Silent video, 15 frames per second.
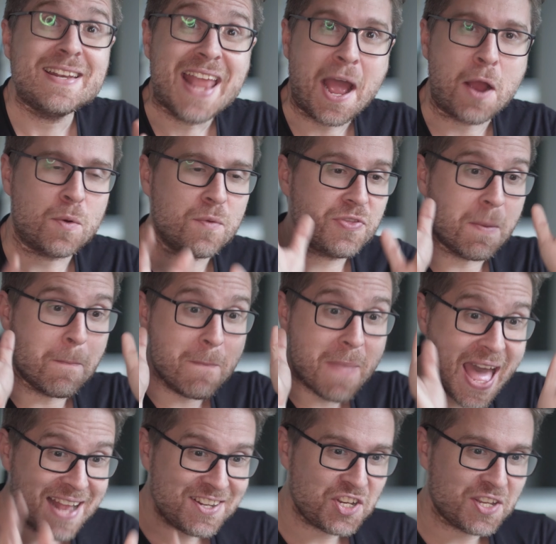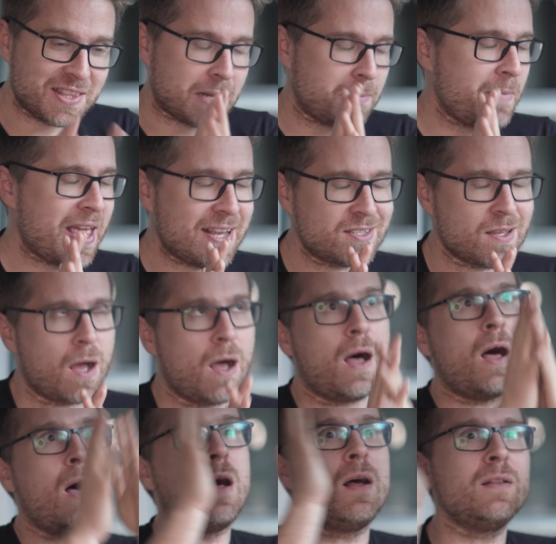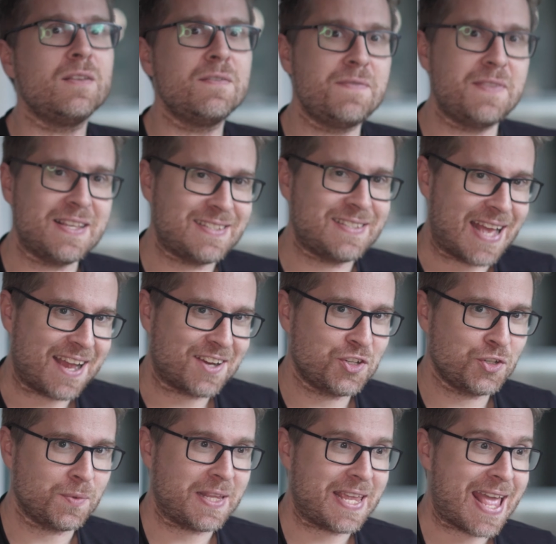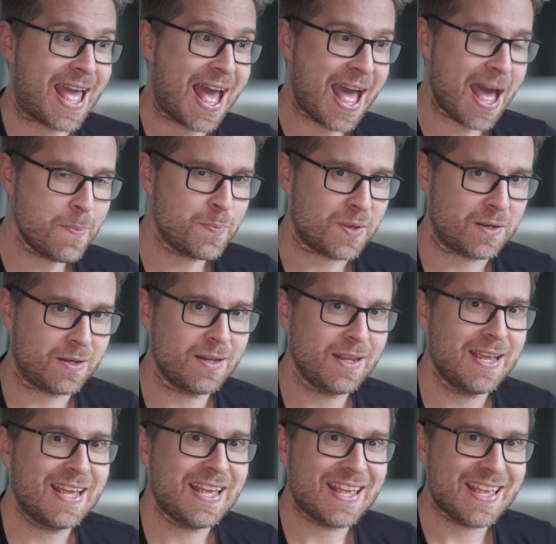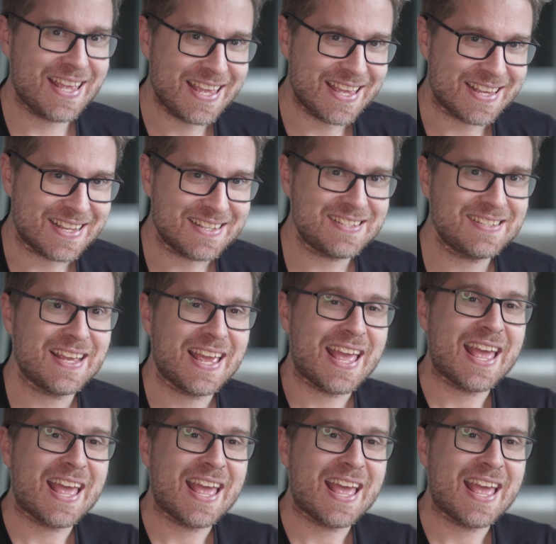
Now, the magic that makes all of this actually happen is